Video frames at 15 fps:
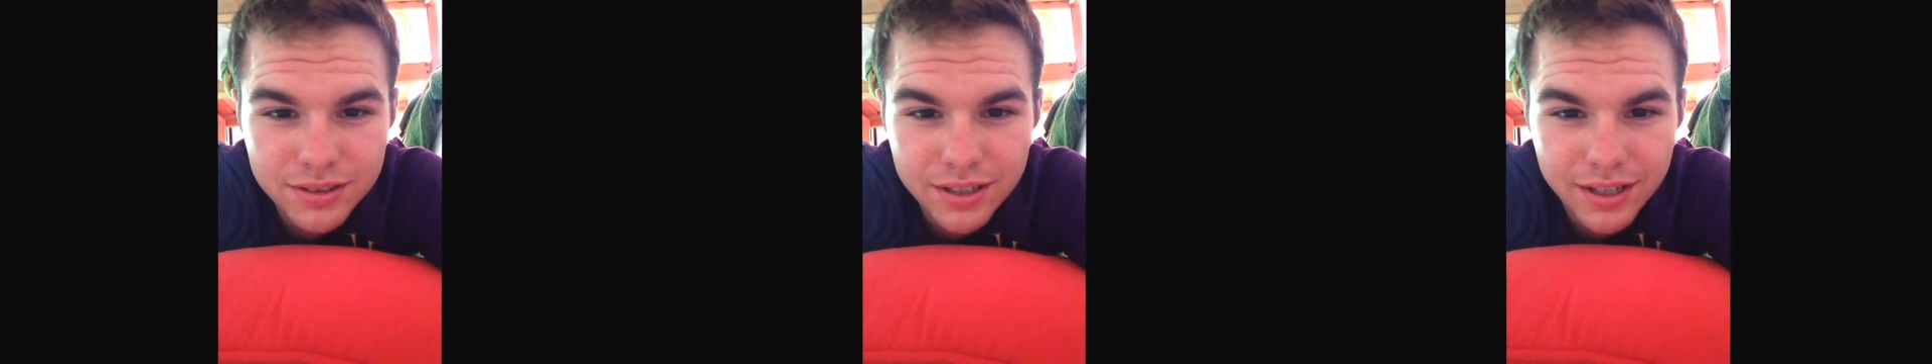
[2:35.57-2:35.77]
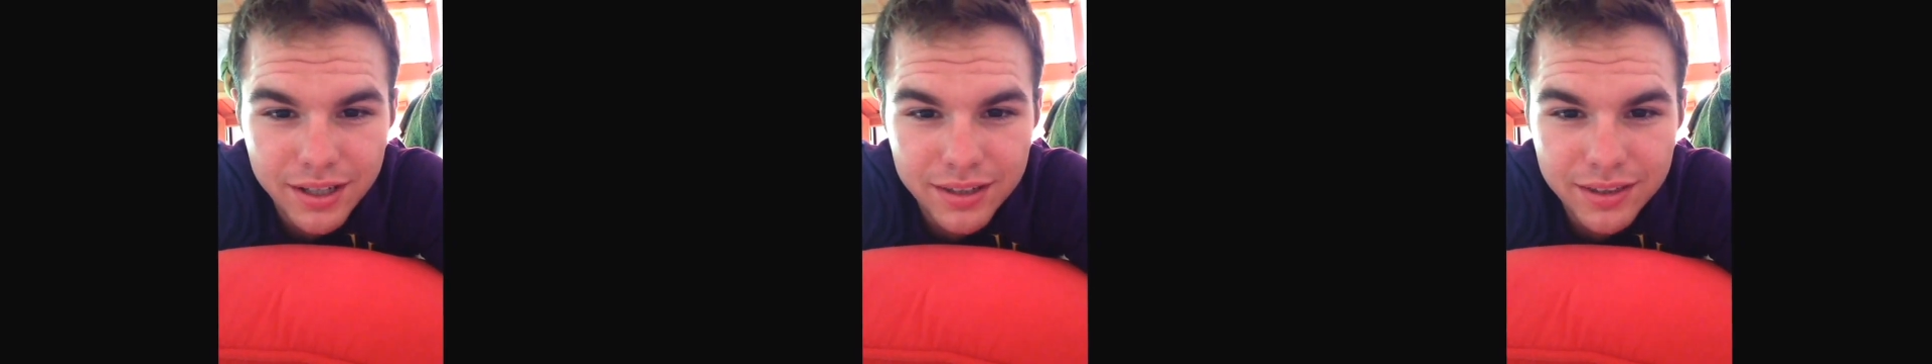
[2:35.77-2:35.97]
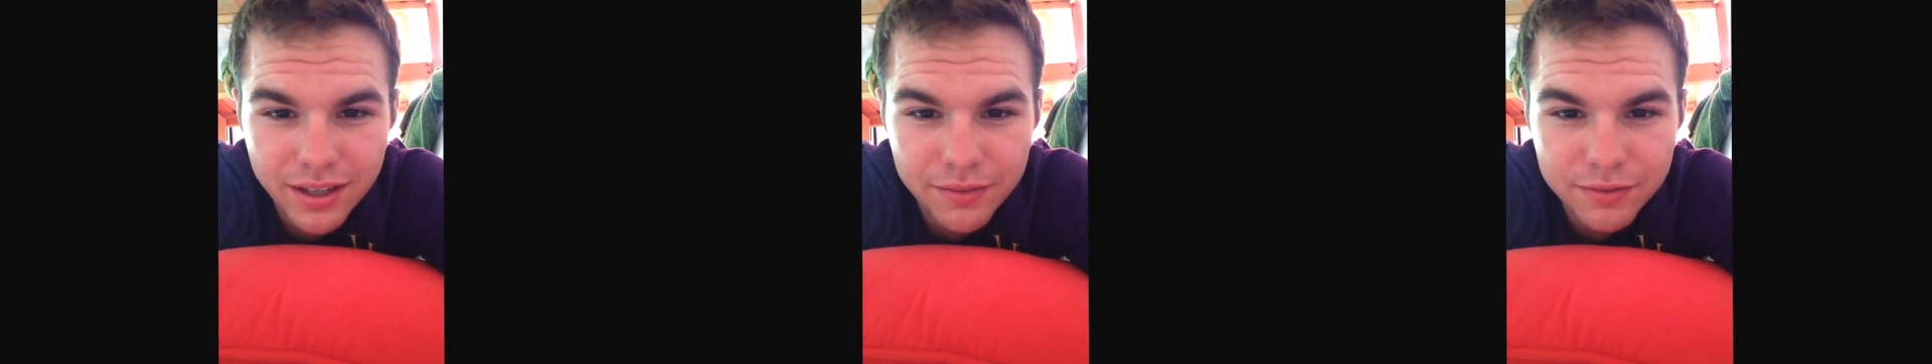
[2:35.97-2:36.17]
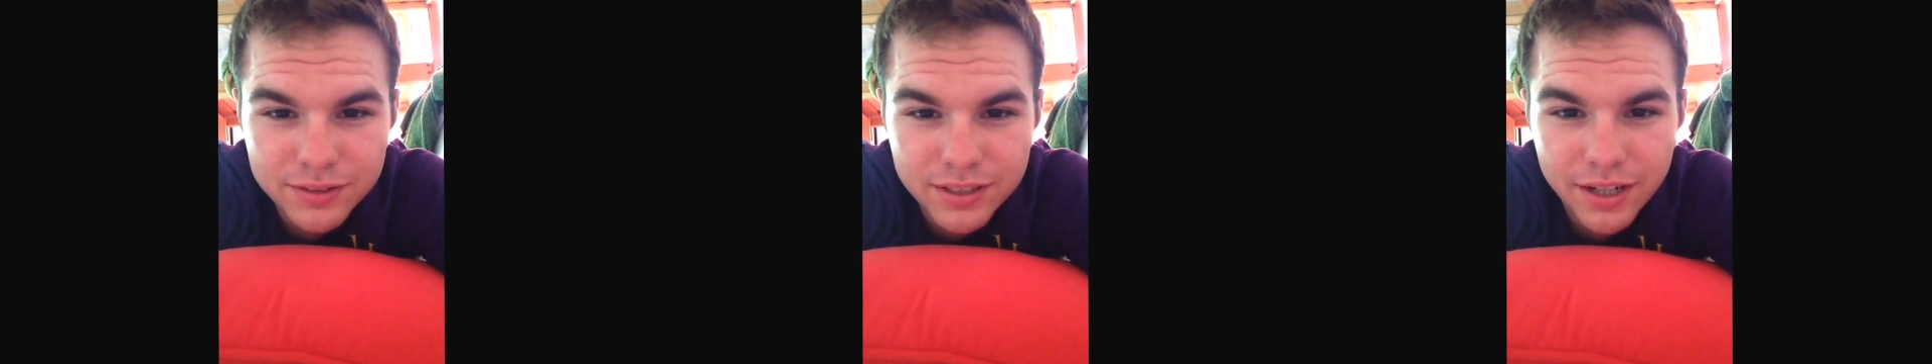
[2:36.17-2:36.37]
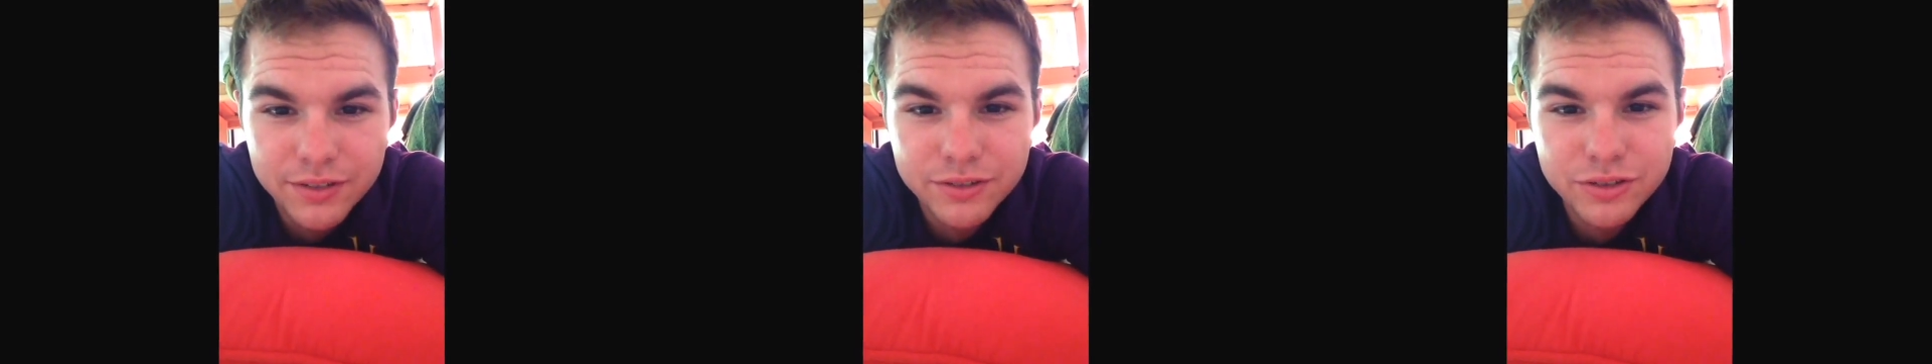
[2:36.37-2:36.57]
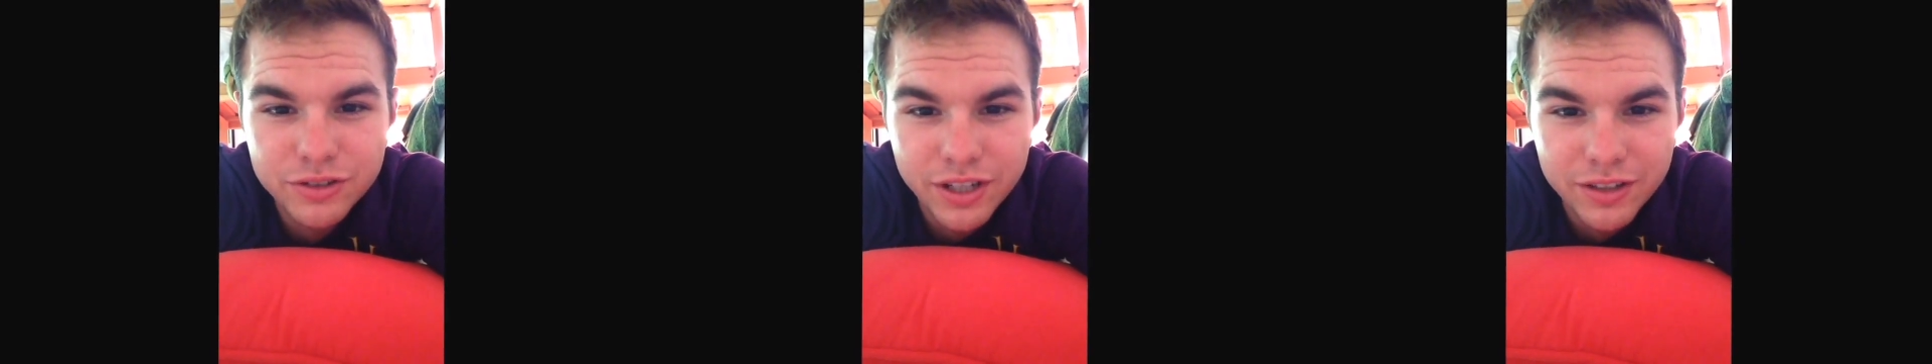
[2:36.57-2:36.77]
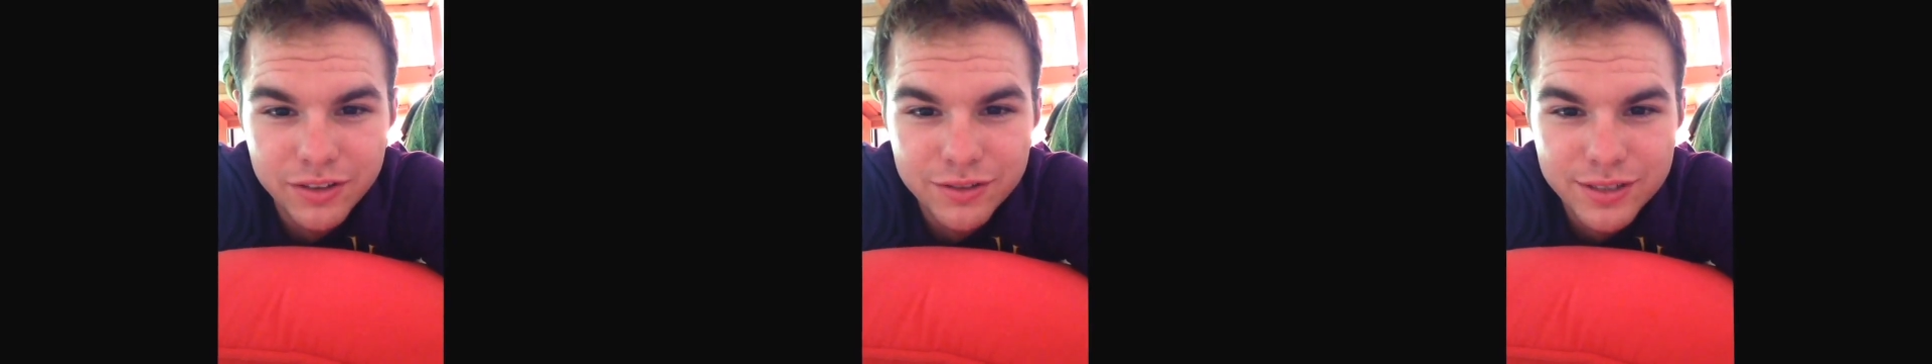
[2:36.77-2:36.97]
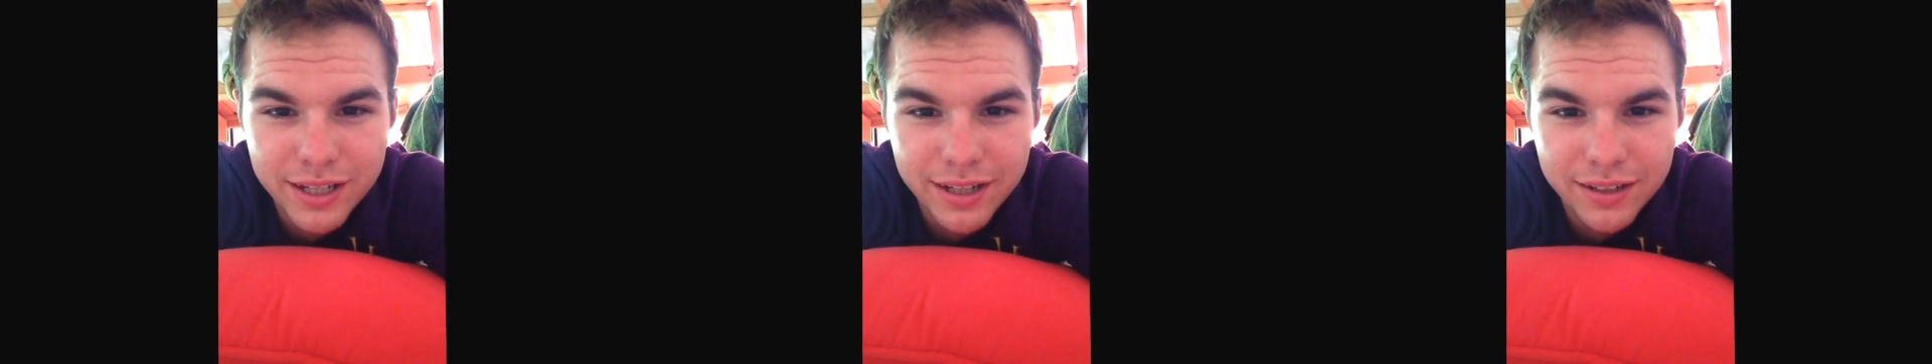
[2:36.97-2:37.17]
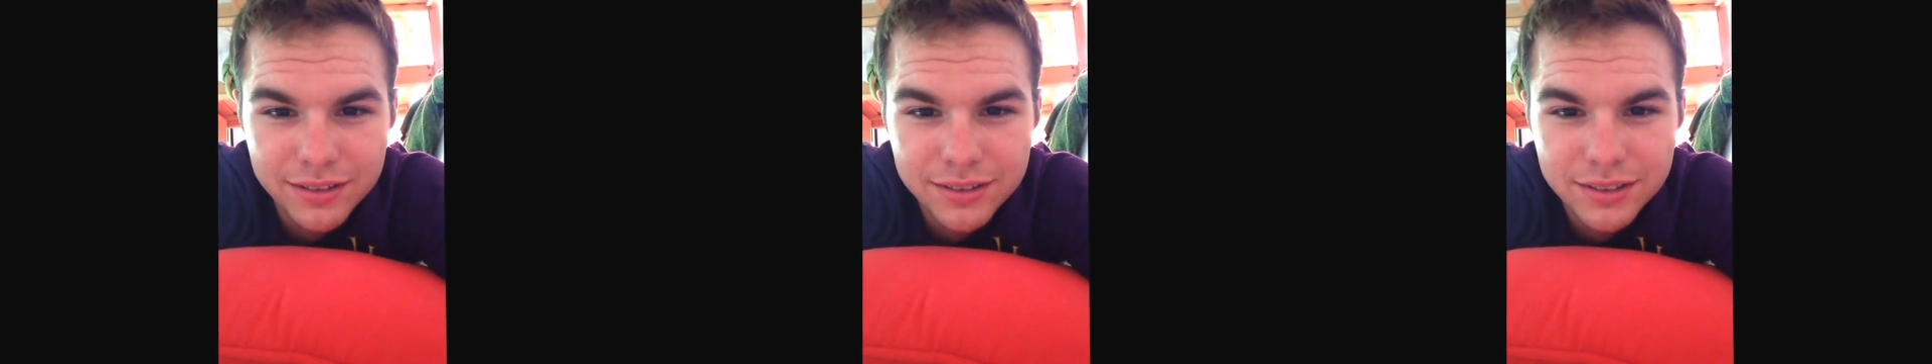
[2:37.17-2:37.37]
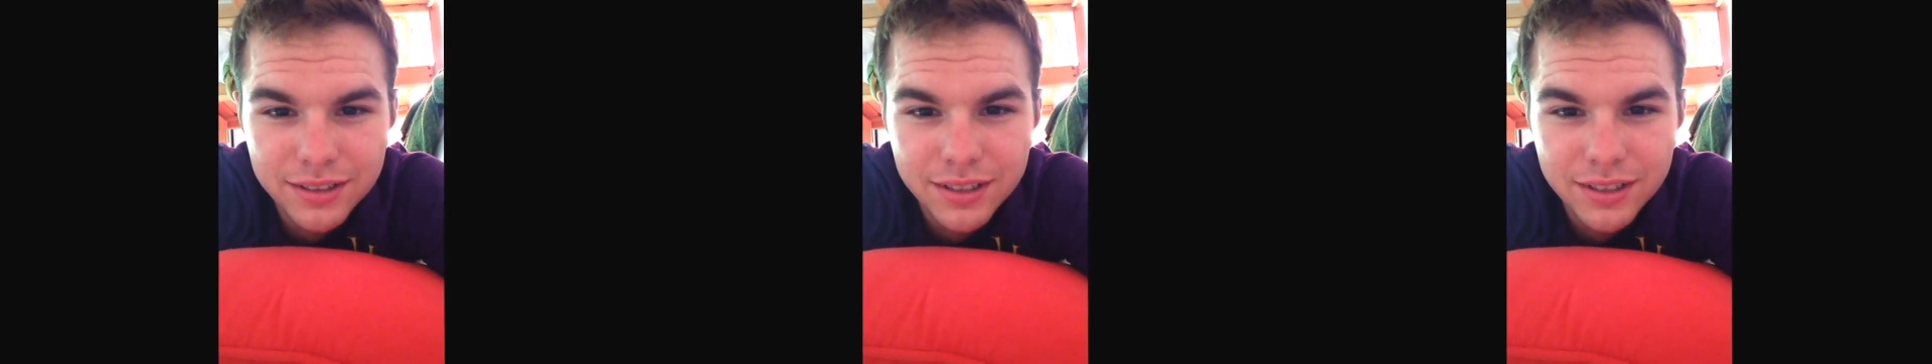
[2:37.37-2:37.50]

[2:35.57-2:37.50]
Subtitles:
at the Eiffel Tower, so check those out.